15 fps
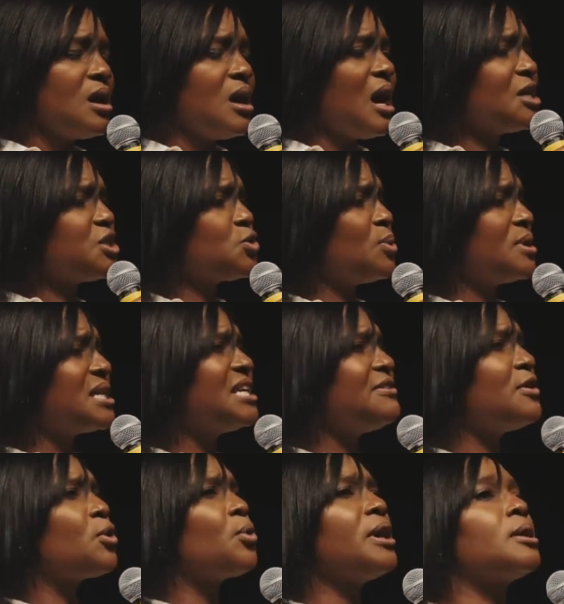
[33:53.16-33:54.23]
I just want to
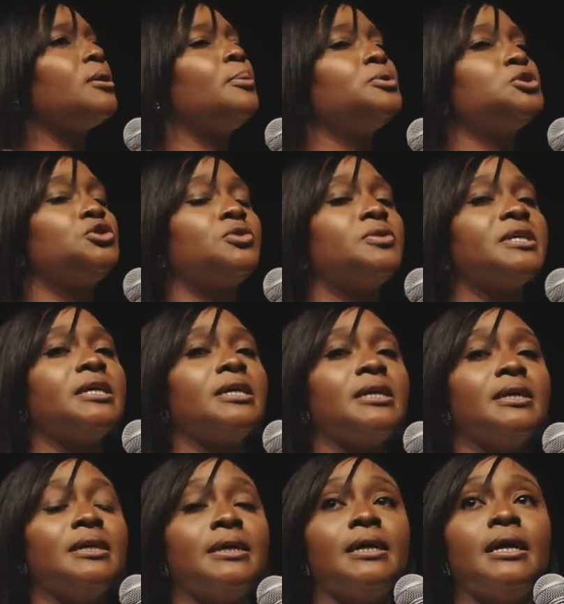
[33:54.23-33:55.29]
give a quick opportunity
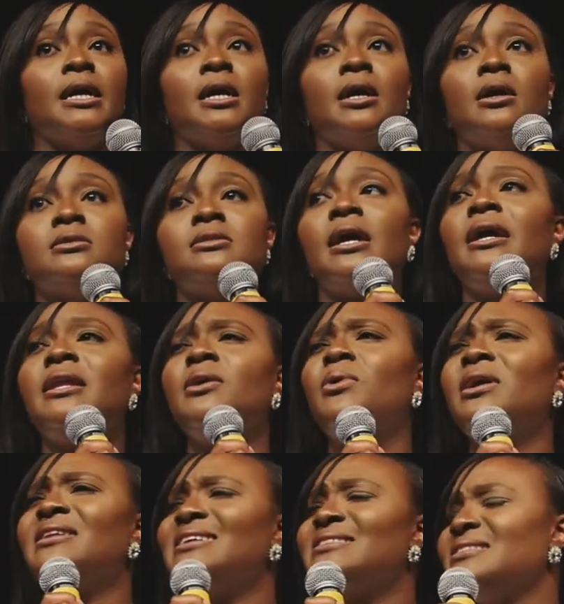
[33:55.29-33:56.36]
to
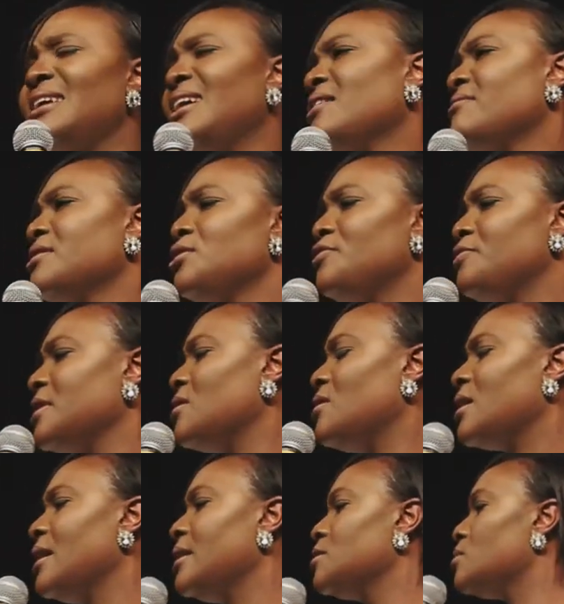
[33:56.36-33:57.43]
anyone that's here and you think,
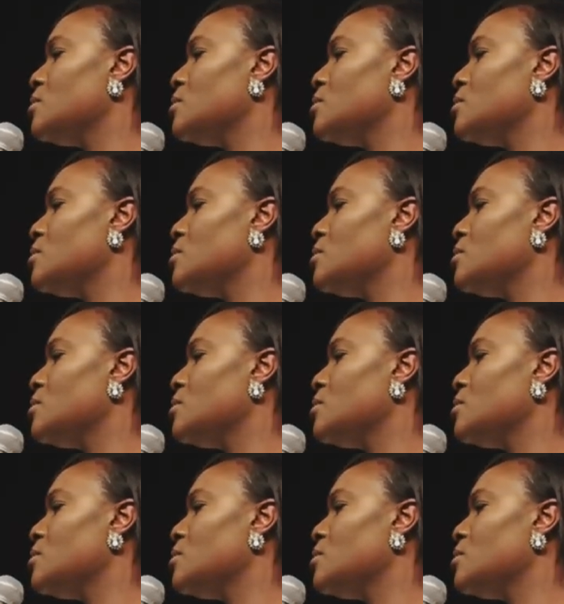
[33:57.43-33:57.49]
okay, you